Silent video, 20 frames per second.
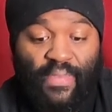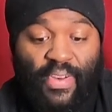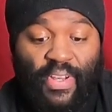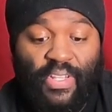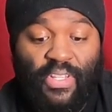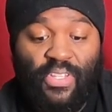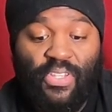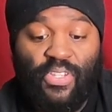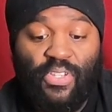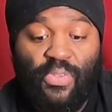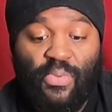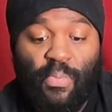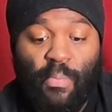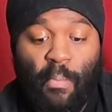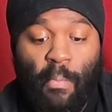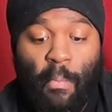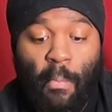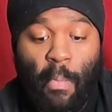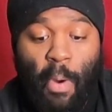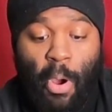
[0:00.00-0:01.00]
even
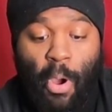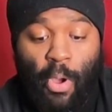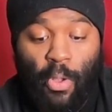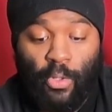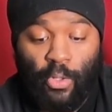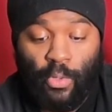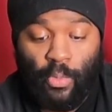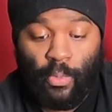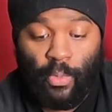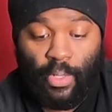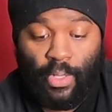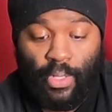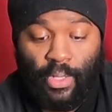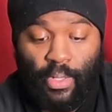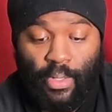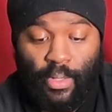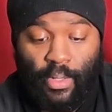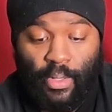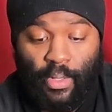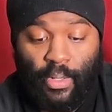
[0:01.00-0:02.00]
smaller one,
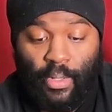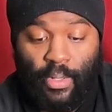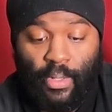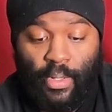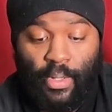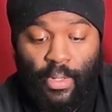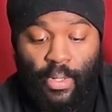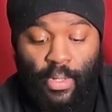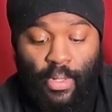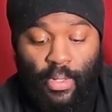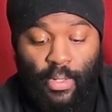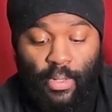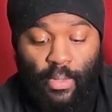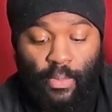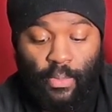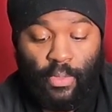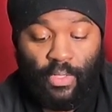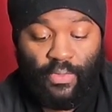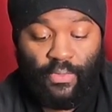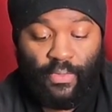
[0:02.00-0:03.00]

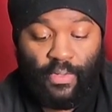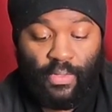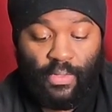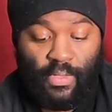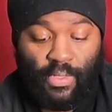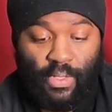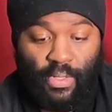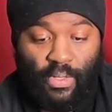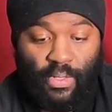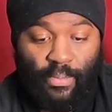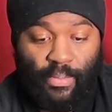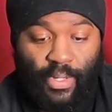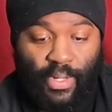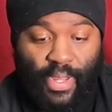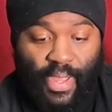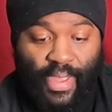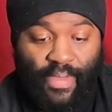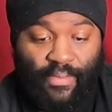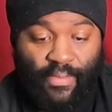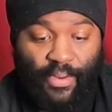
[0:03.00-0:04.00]
which feels a little
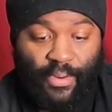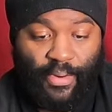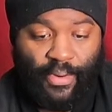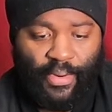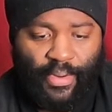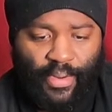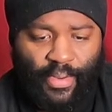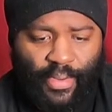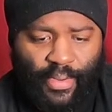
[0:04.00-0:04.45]
bit heavier.